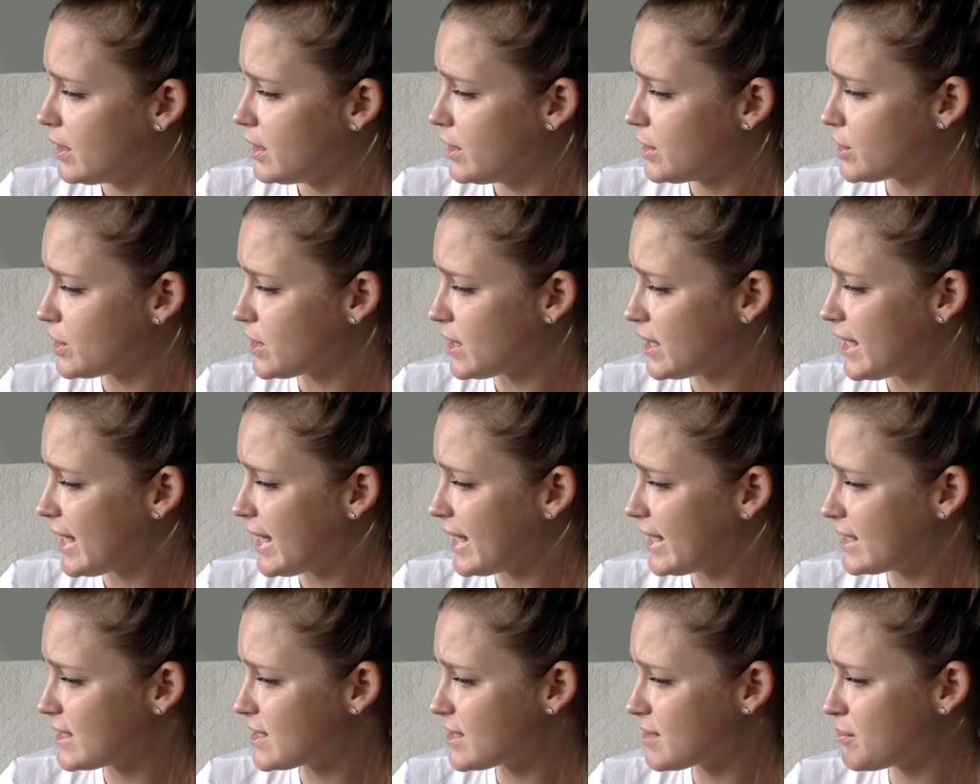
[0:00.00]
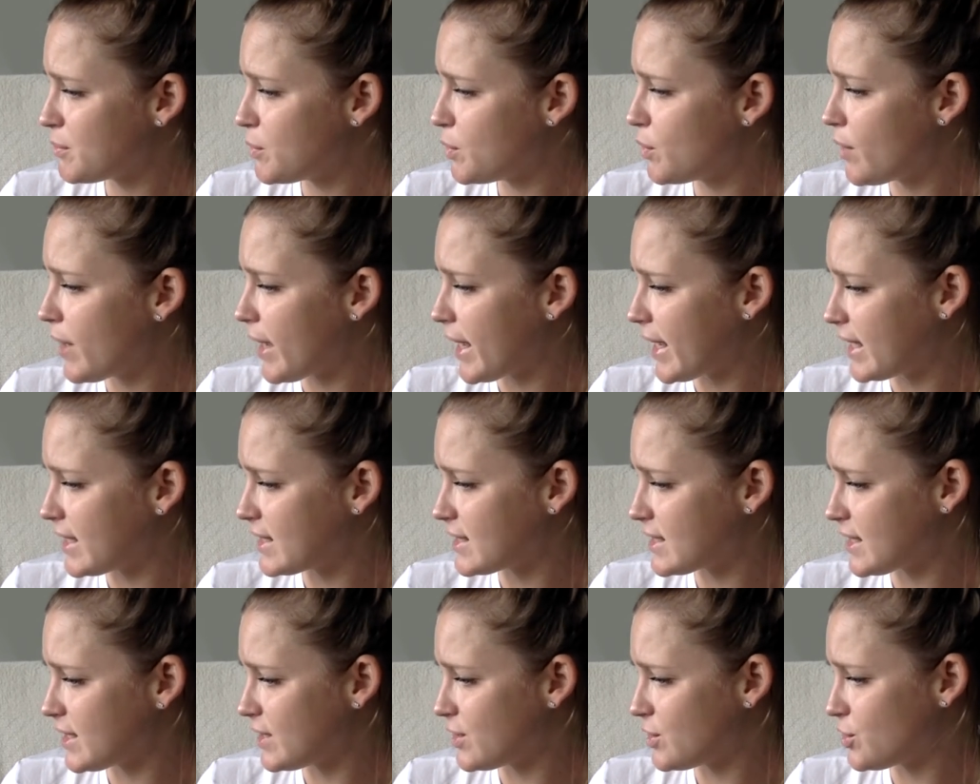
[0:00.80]
She laid some more
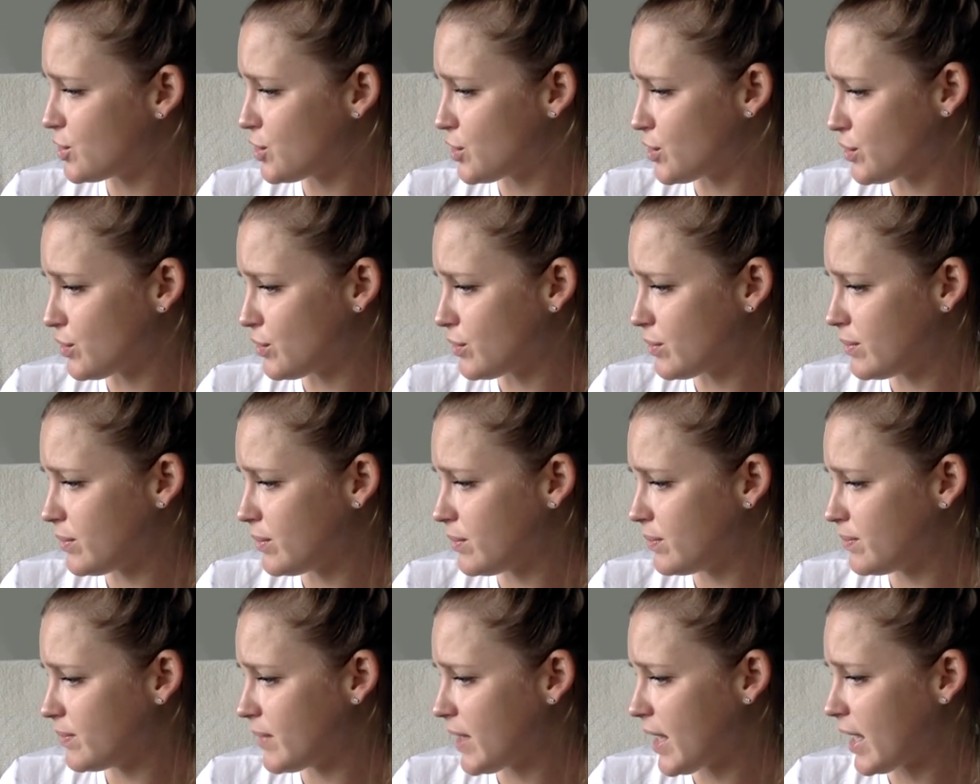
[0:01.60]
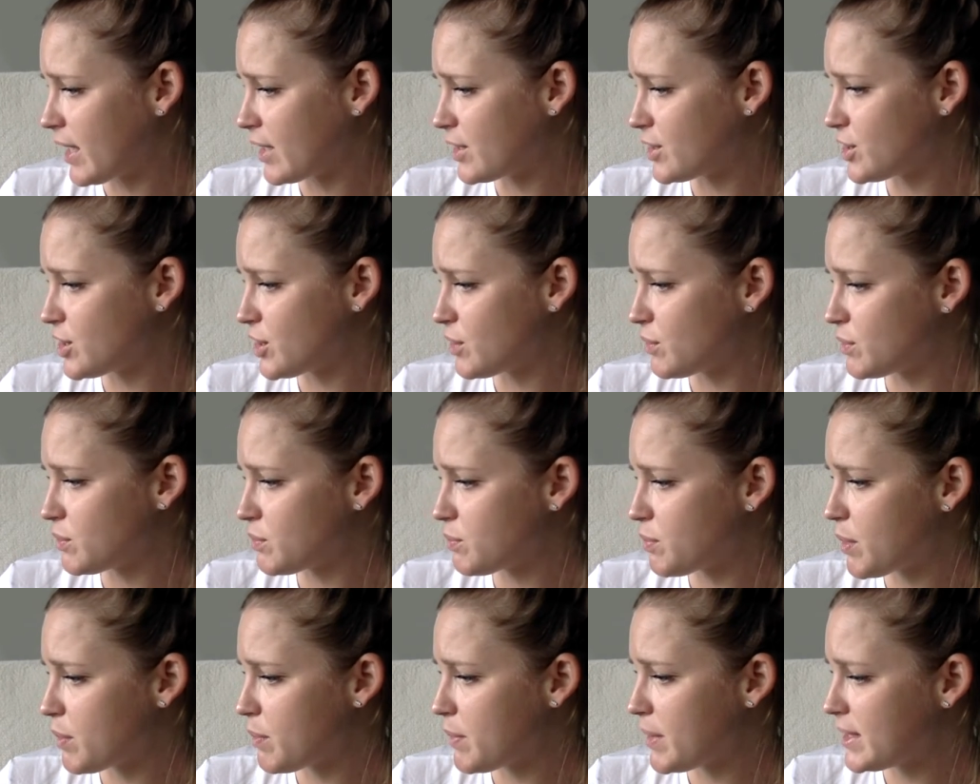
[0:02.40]
eggs in June, and she was
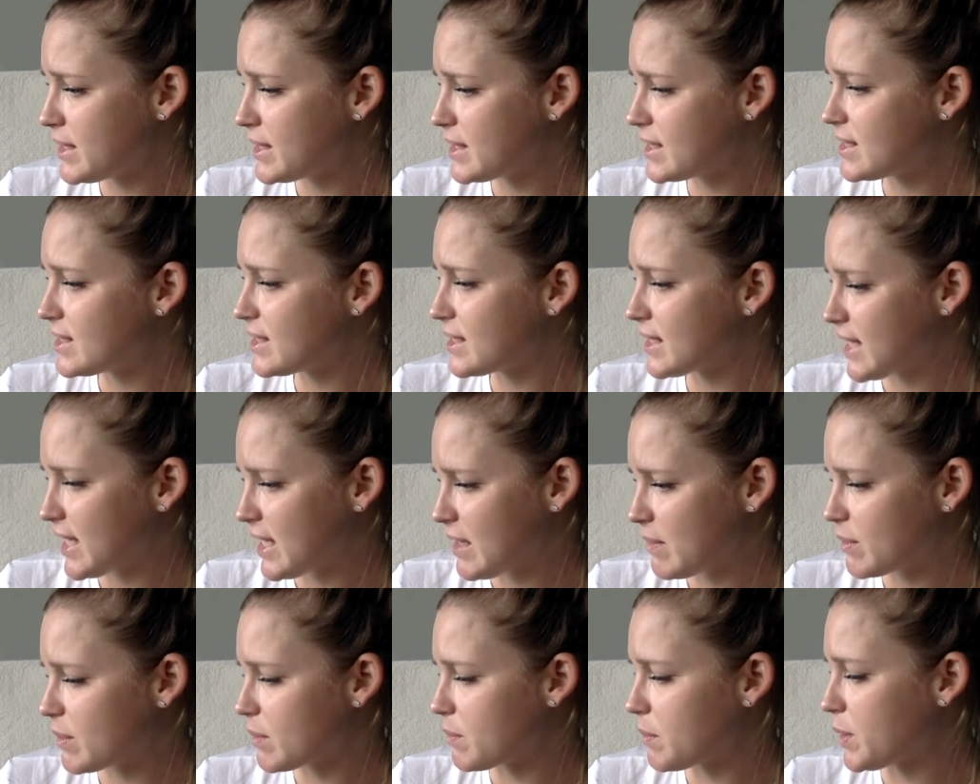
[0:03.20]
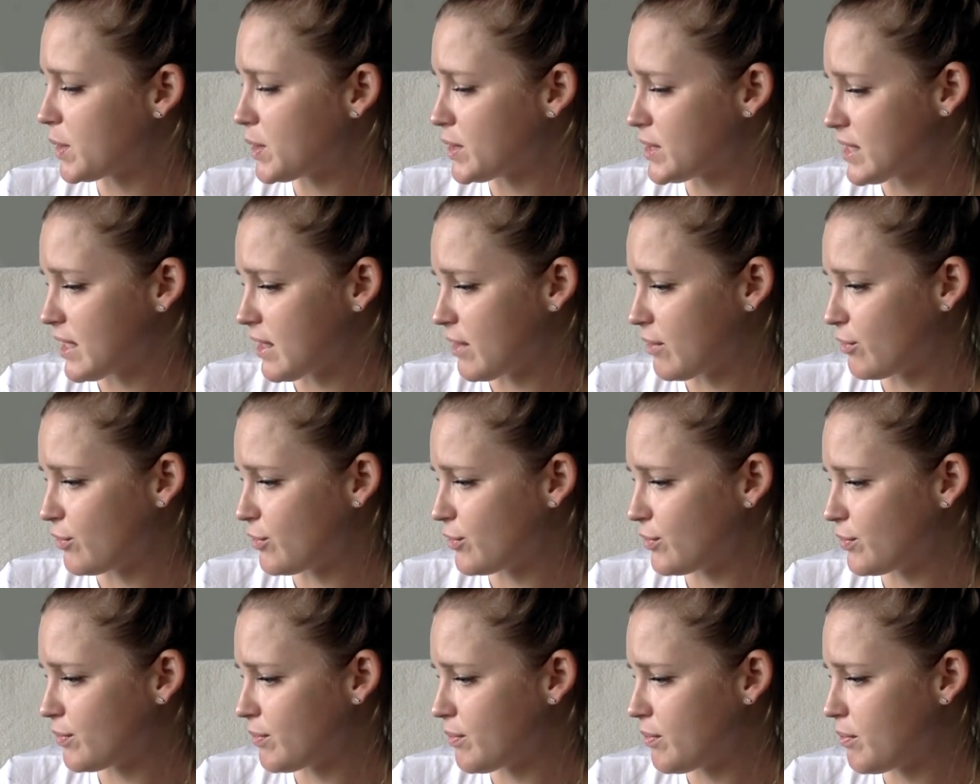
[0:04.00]
permitted to keep them
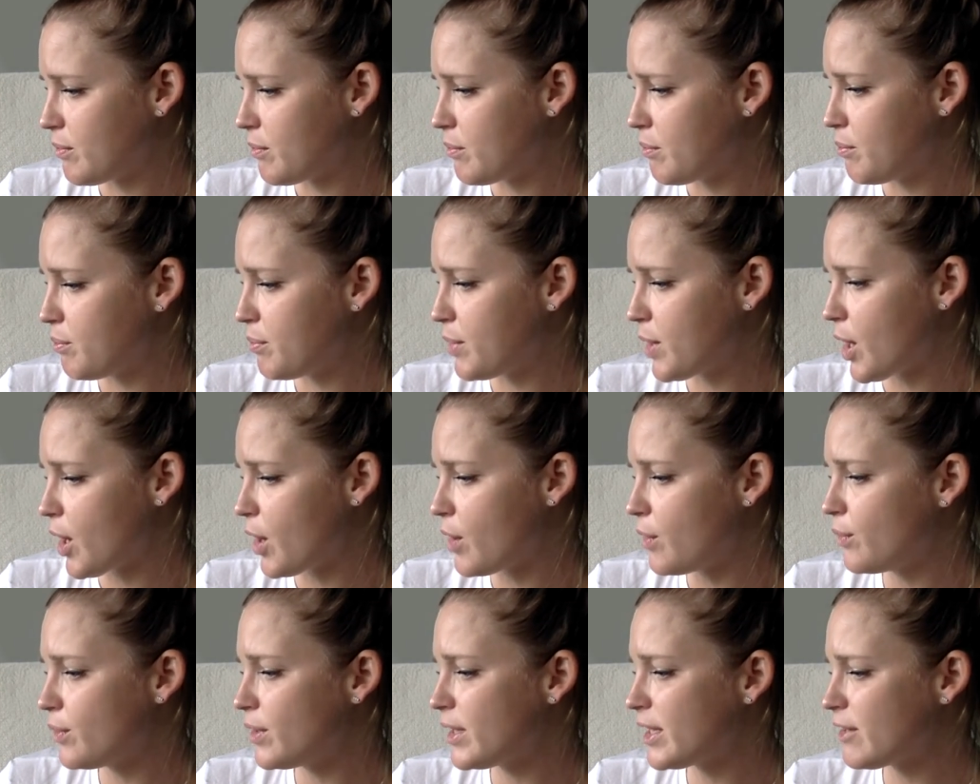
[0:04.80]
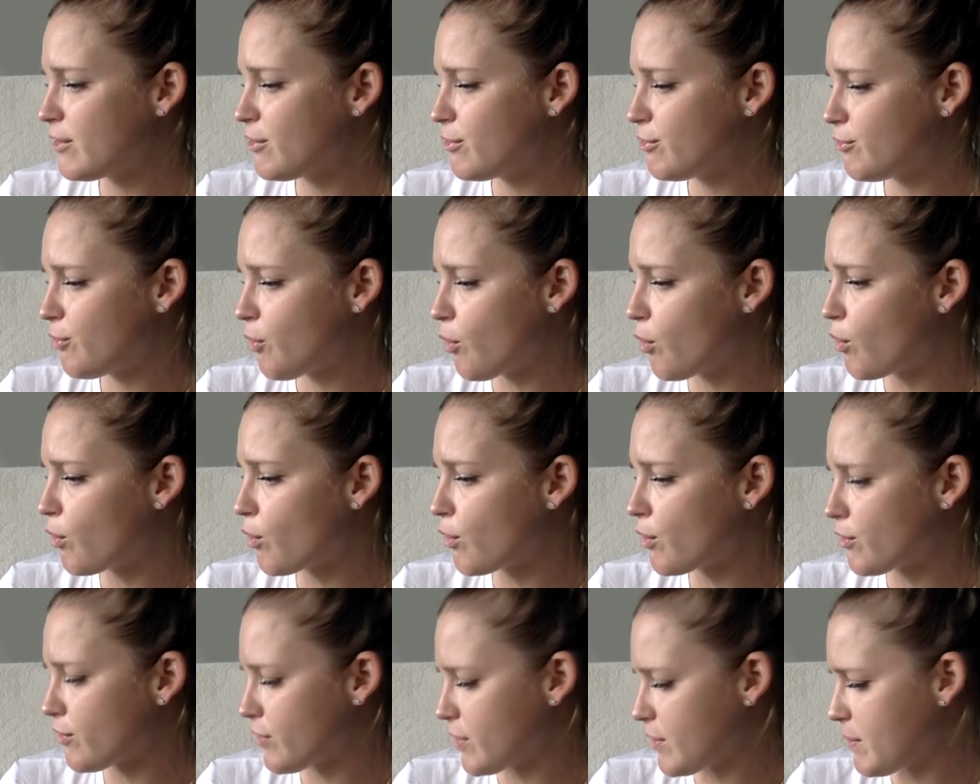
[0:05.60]
herself, but only
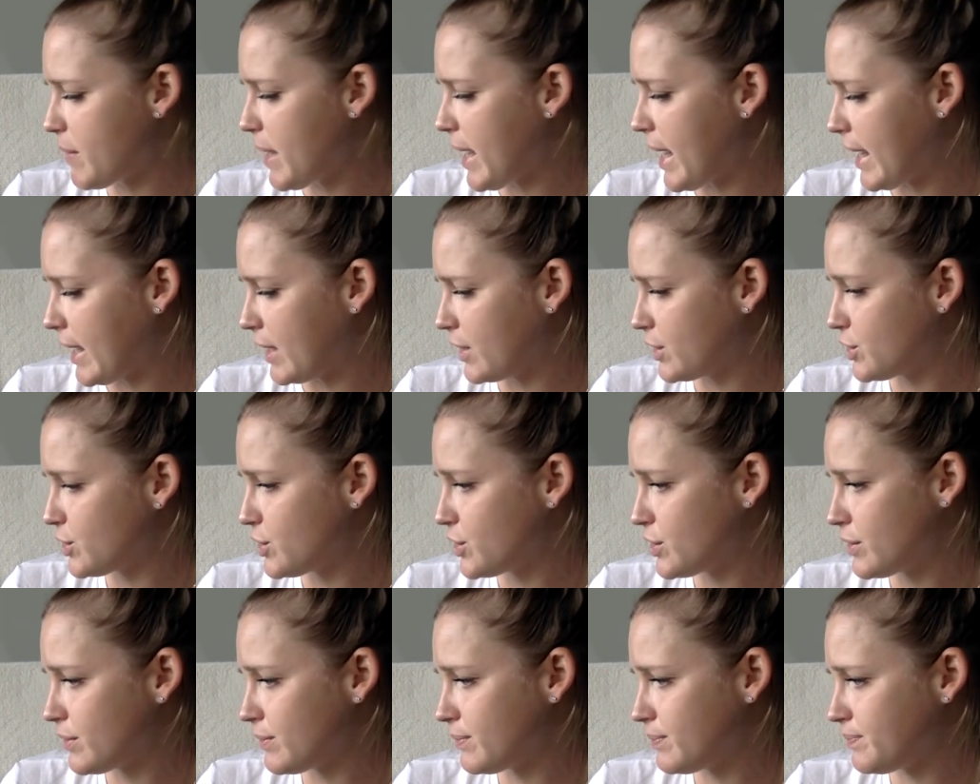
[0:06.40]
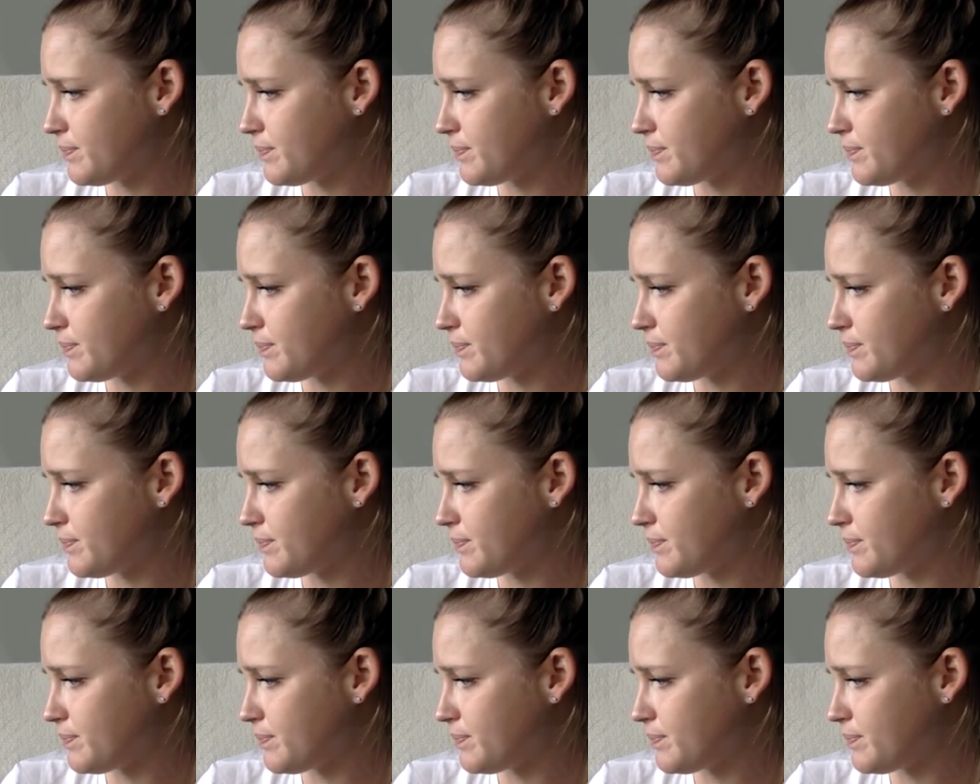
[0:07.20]
4 of them hatched.